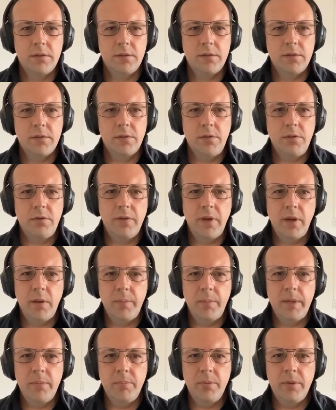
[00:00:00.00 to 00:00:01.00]
you've
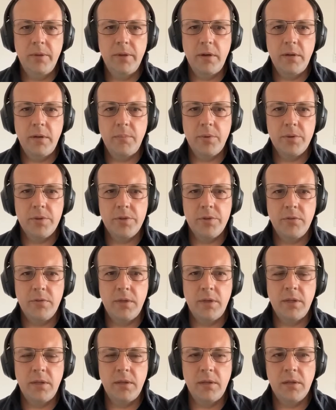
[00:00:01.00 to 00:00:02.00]
got people that are
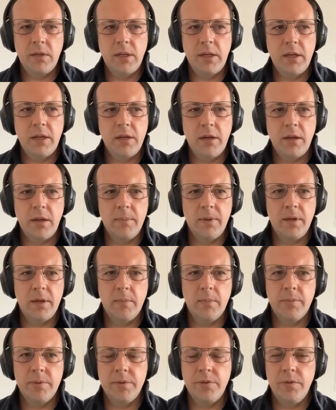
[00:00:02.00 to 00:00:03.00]
pursuing economic
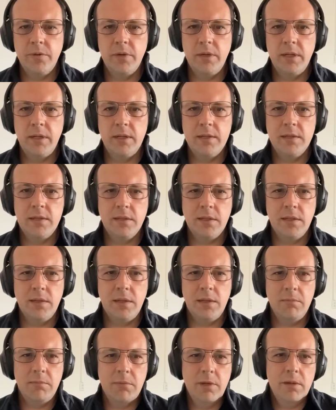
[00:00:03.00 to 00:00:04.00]
opportunities,
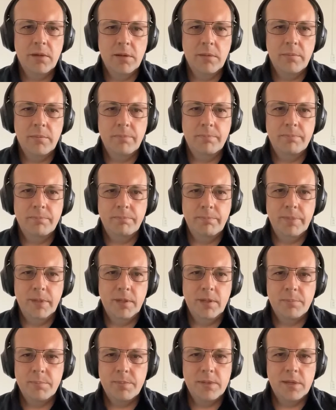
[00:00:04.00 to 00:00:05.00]
and I'm not going to
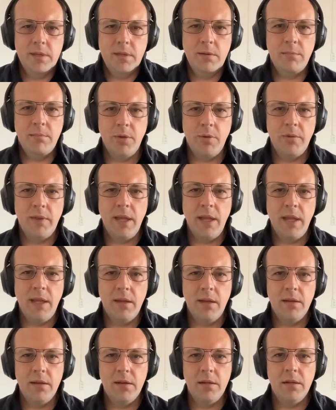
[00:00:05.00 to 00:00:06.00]
be upset about
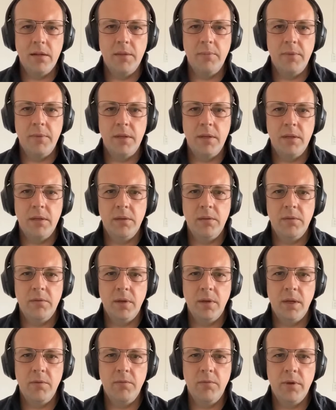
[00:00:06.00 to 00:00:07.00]
that. I mean,
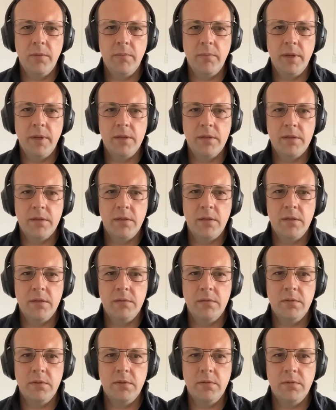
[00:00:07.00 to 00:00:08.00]
I want my
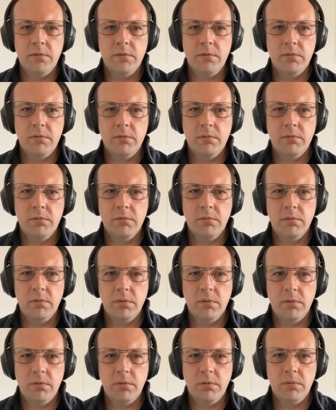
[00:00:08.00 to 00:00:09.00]
son to
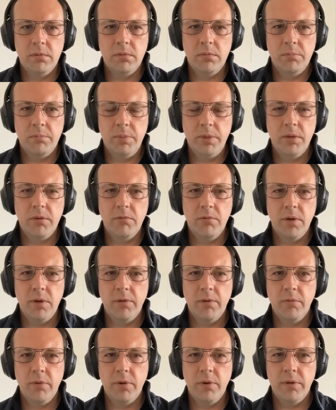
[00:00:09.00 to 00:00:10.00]
be aware
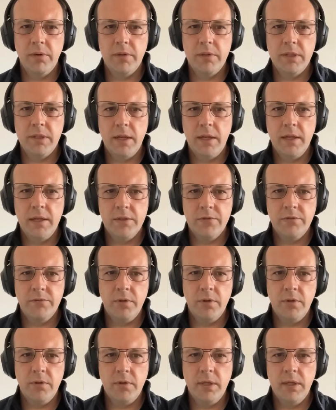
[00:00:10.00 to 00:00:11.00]
of where the tide is
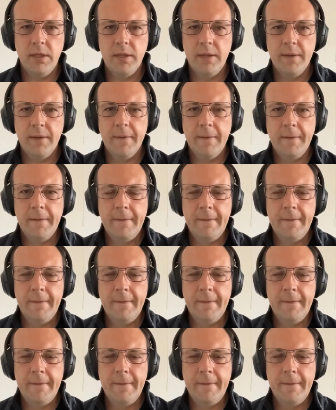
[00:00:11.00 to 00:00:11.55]
flowing and